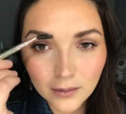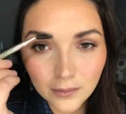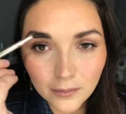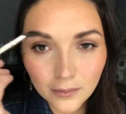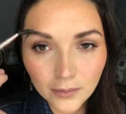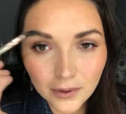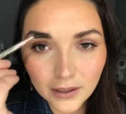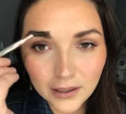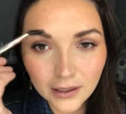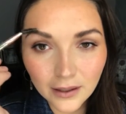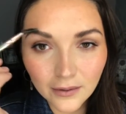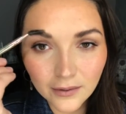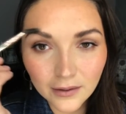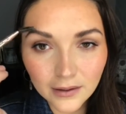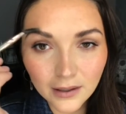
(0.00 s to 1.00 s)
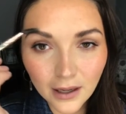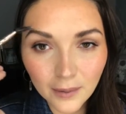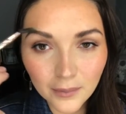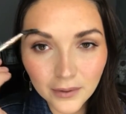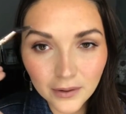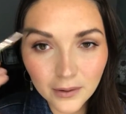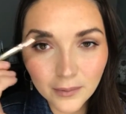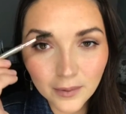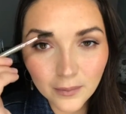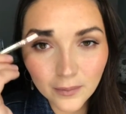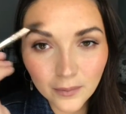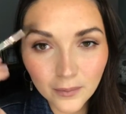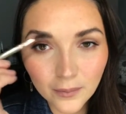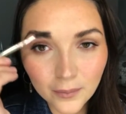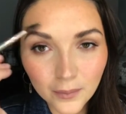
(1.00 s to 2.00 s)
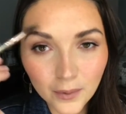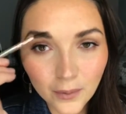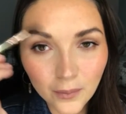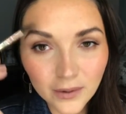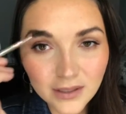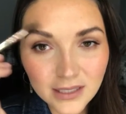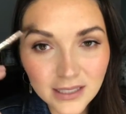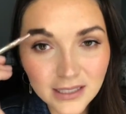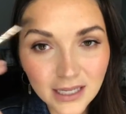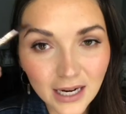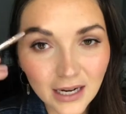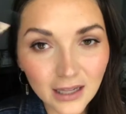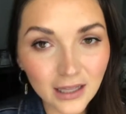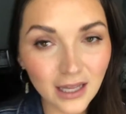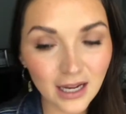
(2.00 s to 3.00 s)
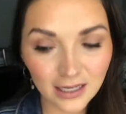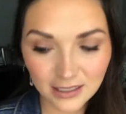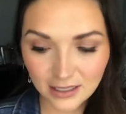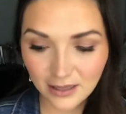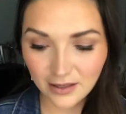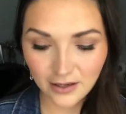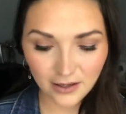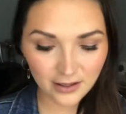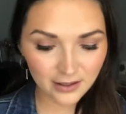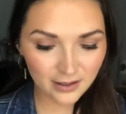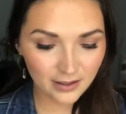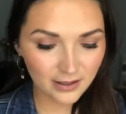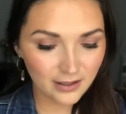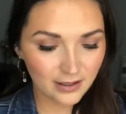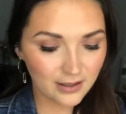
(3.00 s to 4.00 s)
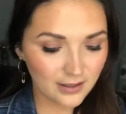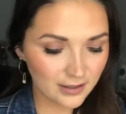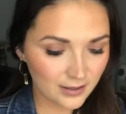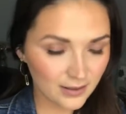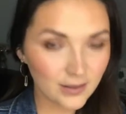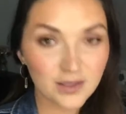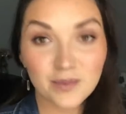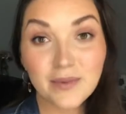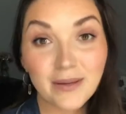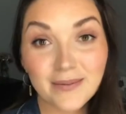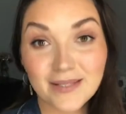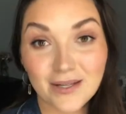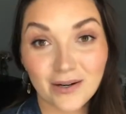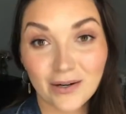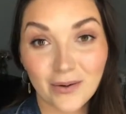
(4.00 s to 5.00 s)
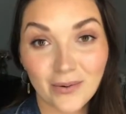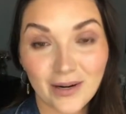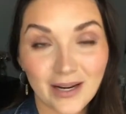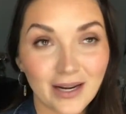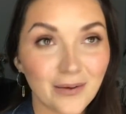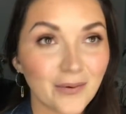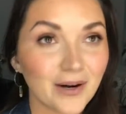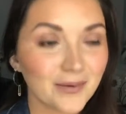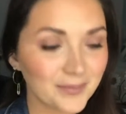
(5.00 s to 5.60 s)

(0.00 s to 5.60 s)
bring down the top a little bit, but once it's kind of locked in there, those babies aren't going anywhere.